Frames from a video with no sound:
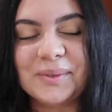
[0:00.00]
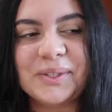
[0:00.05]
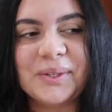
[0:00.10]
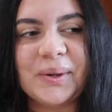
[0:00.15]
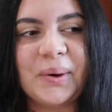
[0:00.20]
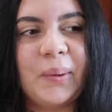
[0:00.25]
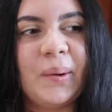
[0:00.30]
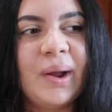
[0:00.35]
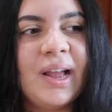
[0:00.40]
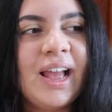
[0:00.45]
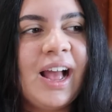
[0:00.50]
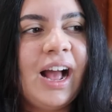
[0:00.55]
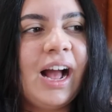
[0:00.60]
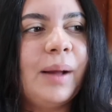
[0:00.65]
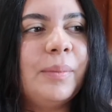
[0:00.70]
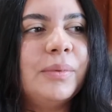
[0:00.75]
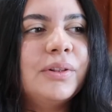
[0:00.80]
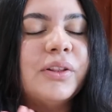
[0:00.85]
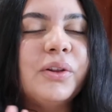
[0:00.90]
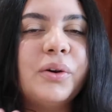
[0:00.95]
So
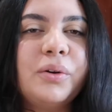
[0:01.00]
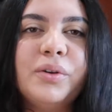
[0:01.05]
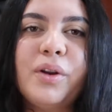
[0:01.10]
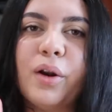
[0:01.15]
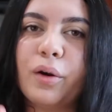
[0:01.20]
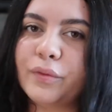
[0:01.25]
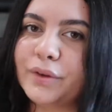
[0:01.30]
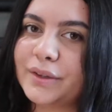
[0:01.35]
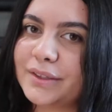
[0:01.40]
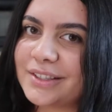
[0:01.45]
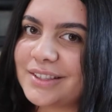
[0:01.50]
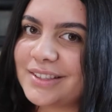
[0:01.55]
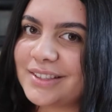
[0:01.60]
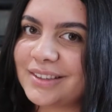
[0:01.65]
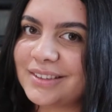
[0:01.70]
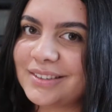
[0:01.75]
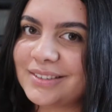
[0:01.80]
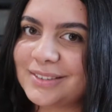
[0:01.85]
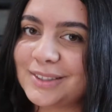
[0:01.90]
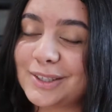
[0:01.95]
I'm a little
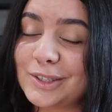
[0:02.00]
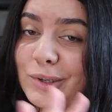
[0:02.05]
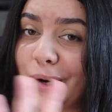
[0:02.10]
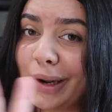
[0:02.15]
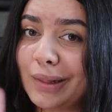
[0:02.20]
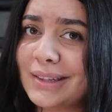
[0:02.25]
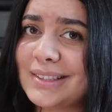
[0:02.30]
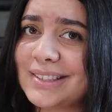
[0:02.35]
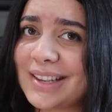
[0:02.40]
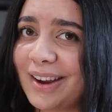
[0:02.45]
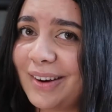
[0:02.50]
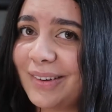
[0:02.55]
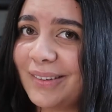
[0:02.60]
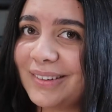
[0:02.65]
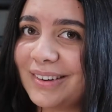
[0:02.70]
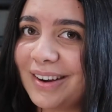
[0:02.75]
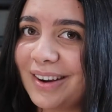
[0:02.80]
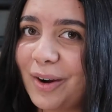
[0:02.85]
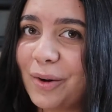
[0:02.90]
nervous to try this out.